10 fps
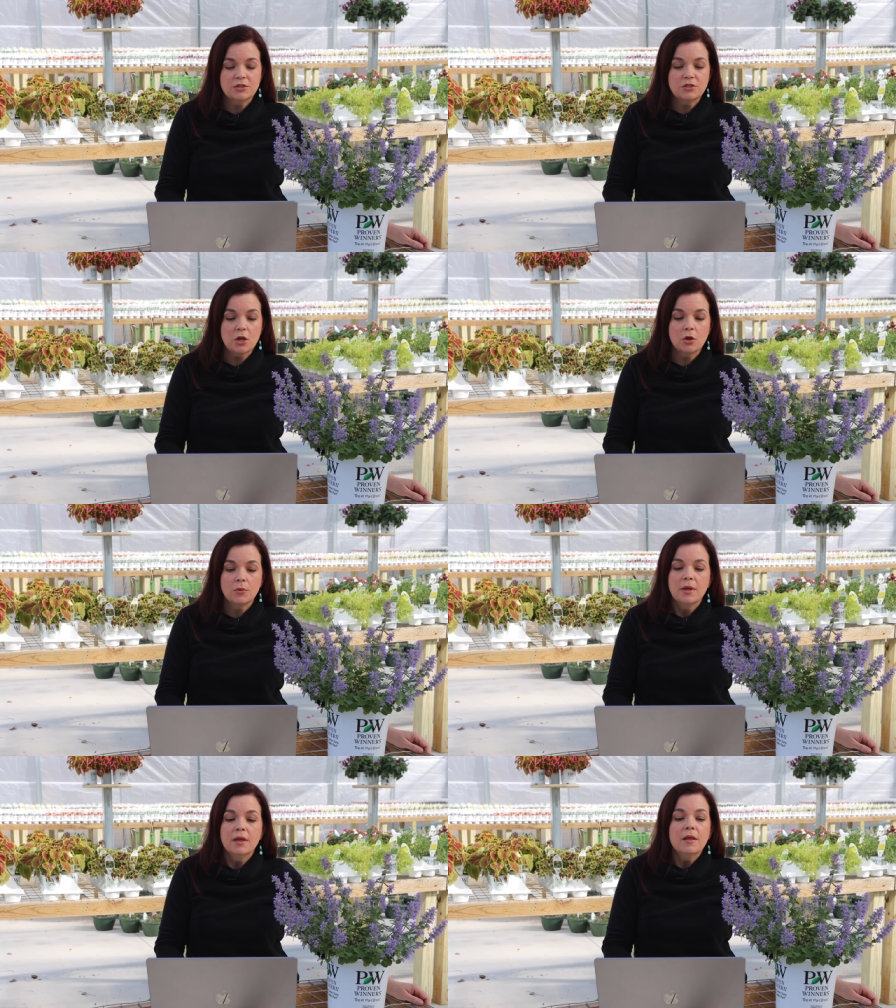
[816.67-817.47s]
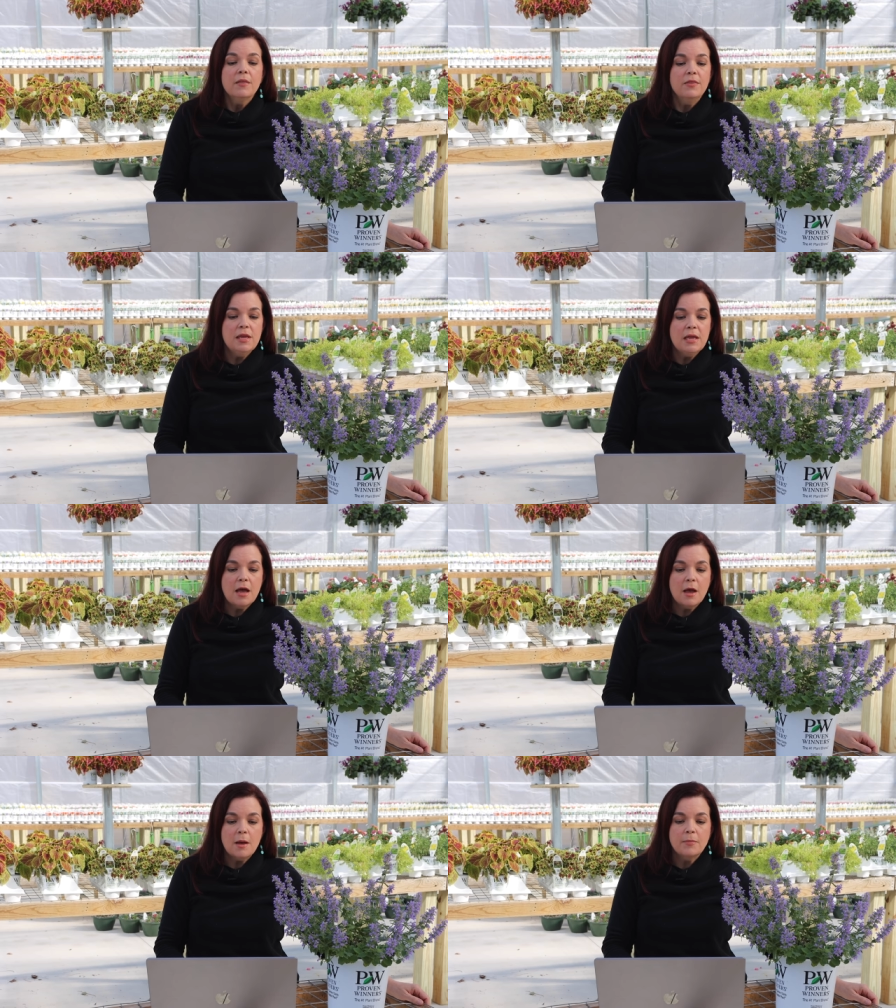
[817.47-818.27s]
So the
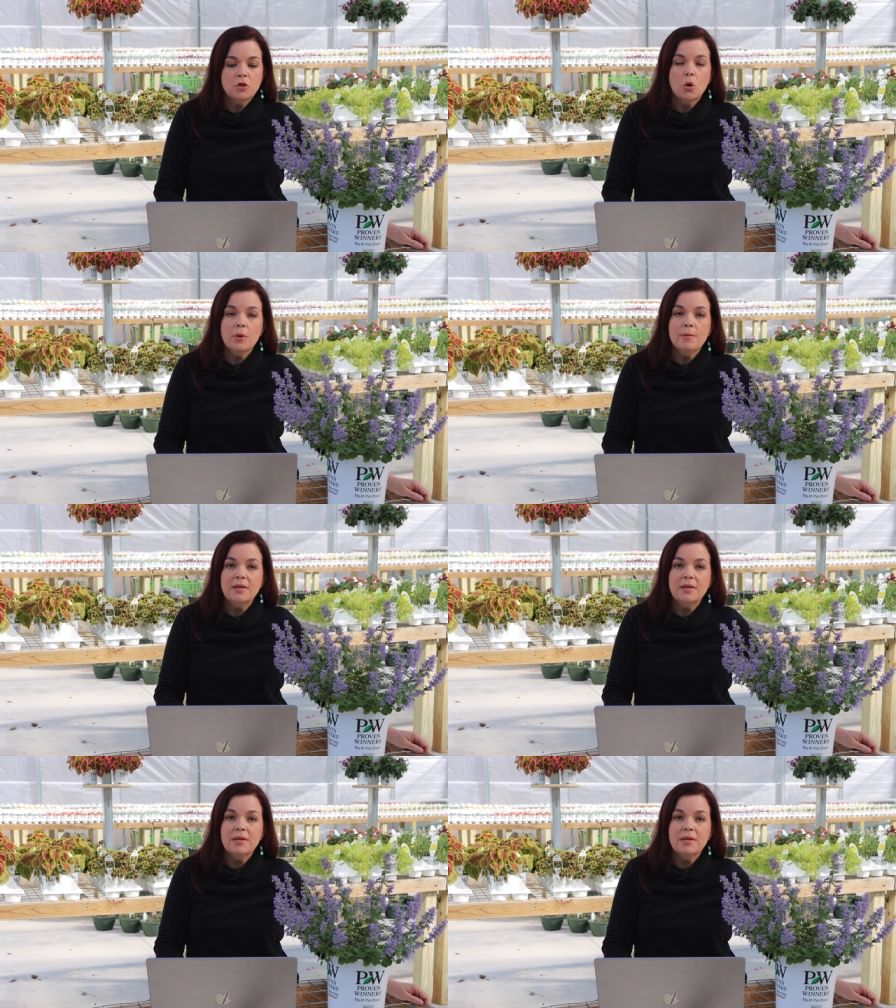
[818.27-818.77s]
um, going